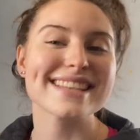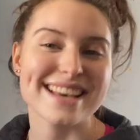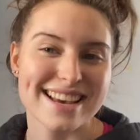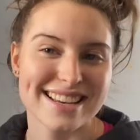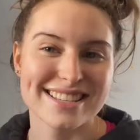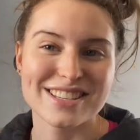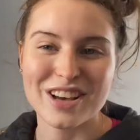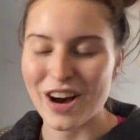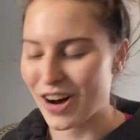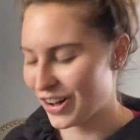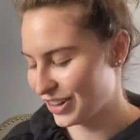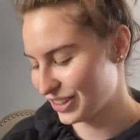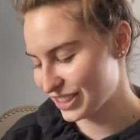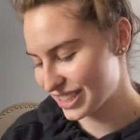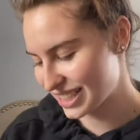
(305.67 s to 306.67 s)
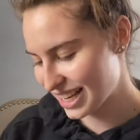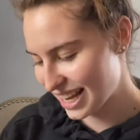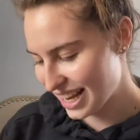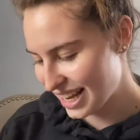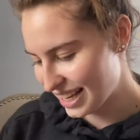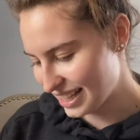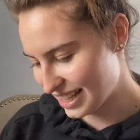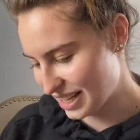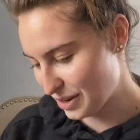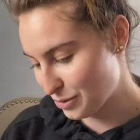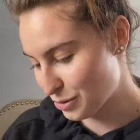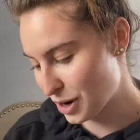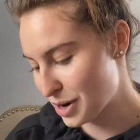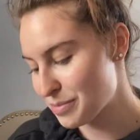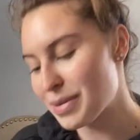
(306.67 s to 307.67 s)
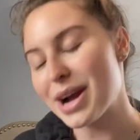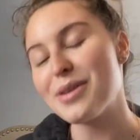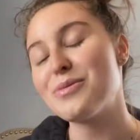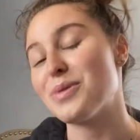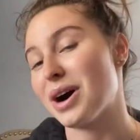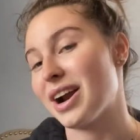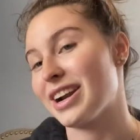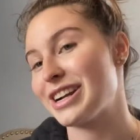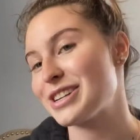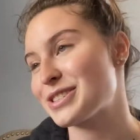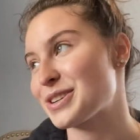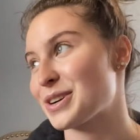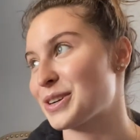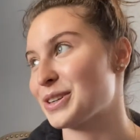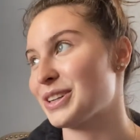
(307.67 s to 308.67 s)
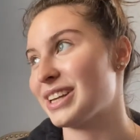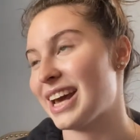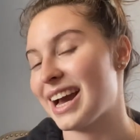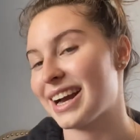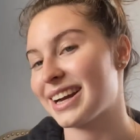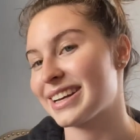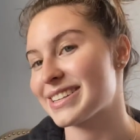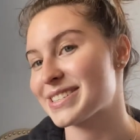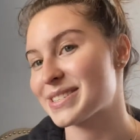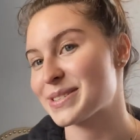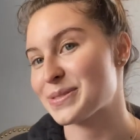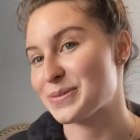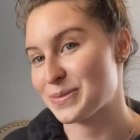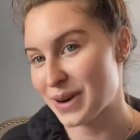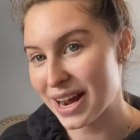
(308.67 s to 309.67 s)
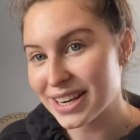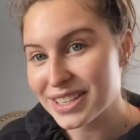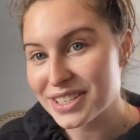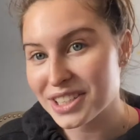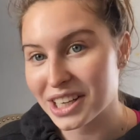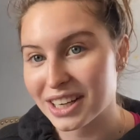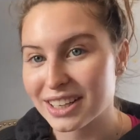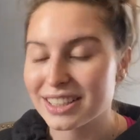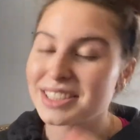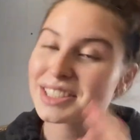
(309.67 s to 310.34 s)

is called the one by one turtleneck sweatshirt.